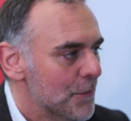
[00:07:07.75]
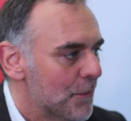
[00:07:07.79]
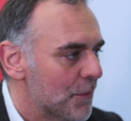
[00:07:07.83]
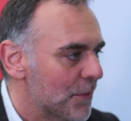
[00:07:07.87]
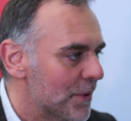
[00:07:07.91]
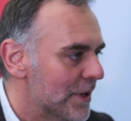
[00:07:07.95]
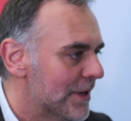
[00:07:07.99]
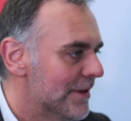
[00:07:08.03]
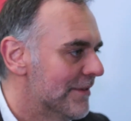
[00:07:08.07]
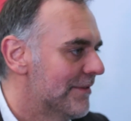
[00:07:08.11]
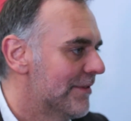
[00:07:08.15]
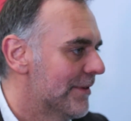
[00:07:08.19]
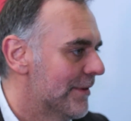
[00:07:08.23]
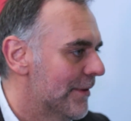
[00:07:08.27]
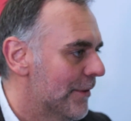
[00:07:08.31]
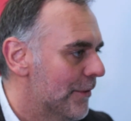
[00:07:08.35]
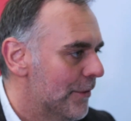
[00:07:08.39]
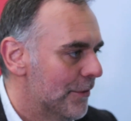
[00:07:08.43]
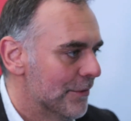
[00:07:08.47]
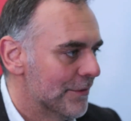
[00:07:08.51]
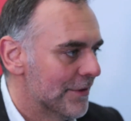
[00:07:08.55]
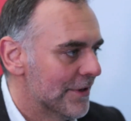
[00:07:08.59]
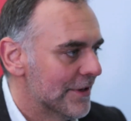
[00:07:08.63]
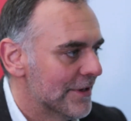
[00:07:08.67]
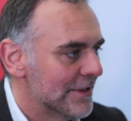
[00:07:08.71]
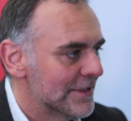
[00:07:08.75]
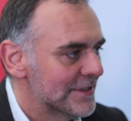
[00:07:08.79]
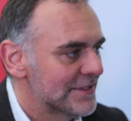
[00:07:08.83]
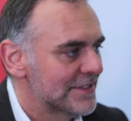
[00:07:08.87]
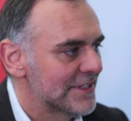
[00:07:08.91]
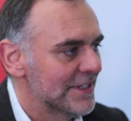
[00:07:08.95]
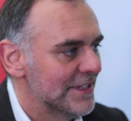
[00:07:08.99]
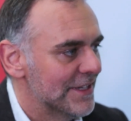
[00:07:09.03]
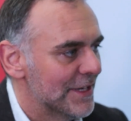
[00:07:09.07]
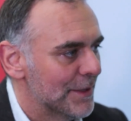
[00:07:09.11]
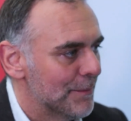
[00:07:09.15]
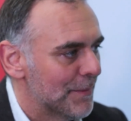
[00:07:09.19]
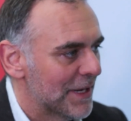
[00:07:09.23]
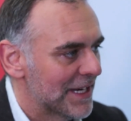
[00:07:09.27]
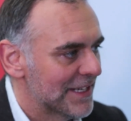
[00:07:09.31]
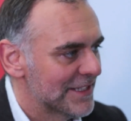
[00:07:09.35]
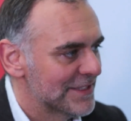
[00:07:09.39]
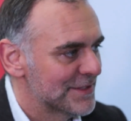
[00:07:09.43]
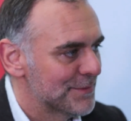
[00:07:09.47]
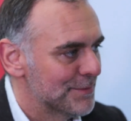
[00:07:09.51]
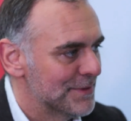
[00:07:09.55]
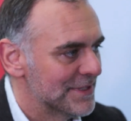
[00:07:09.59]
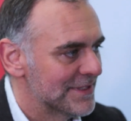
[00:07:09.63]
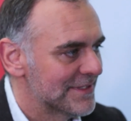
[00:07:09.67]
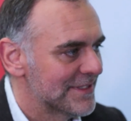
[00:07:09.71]
with all the senior
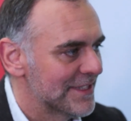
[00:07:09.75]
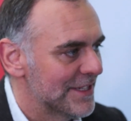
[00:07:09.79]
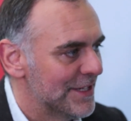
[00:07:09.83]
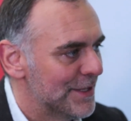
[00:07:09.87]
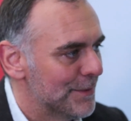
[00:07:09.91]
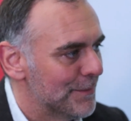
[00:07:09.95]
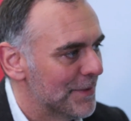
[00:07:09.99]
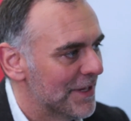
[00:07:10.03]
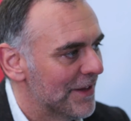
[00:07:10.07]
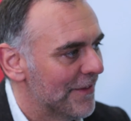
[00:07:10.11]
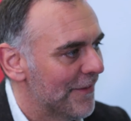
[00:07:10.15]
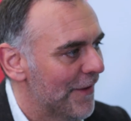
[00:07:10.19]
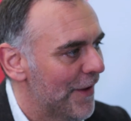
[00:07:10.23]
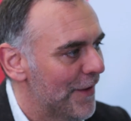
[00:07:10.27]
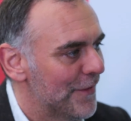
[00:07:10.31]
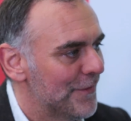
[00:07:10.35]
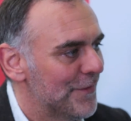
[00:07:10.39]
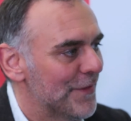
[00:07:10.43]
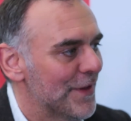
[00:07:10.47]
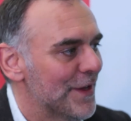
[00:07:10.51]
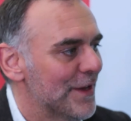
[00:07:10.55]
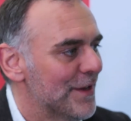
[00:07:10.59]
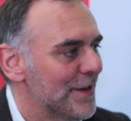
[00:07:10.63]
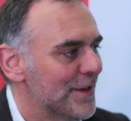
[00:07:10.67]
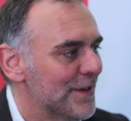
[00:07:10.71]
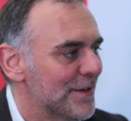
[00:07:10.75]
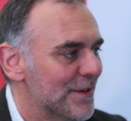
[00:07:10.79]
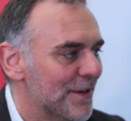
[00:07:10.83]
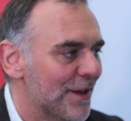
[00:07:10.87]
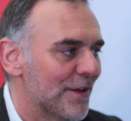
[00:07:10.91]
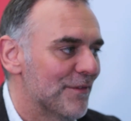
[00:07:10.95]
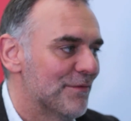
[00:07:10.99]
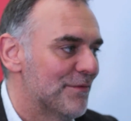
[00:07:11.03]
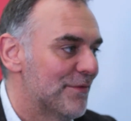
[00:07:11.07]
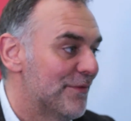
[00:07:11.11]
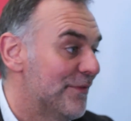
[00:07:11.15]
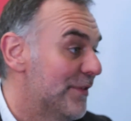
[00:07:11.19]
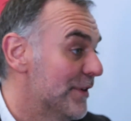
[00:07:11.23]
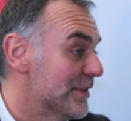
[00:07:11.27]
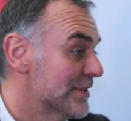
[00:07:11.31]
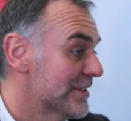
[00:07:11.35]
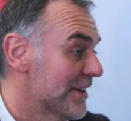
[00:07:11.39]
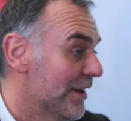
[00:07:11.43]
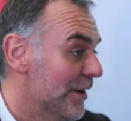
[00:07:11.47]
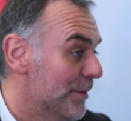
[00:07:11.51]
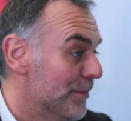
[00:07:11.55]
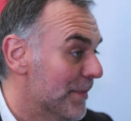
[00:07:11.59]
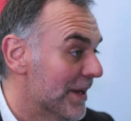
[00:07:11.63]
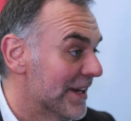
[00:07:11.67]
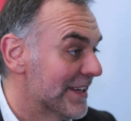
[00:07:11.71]
management team and the first
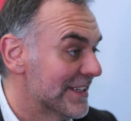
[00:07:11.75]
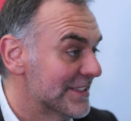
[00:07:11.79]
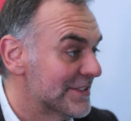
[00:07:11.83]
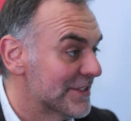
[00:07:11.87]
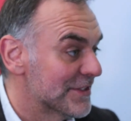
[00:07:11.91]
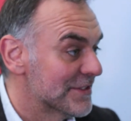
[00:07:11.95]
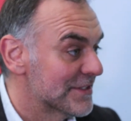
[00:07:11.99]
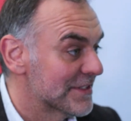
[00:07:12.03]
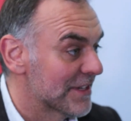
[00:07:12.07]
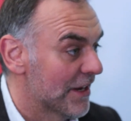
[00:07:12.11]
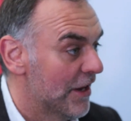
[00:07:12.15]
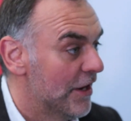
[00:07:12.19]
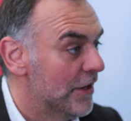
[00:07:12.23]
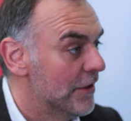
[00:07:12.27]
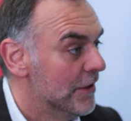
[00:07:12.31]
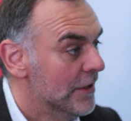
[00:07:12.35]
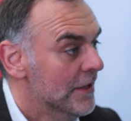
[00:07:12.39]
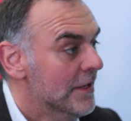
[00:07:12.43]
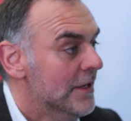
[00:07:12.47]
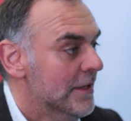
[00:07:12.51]
line managers, and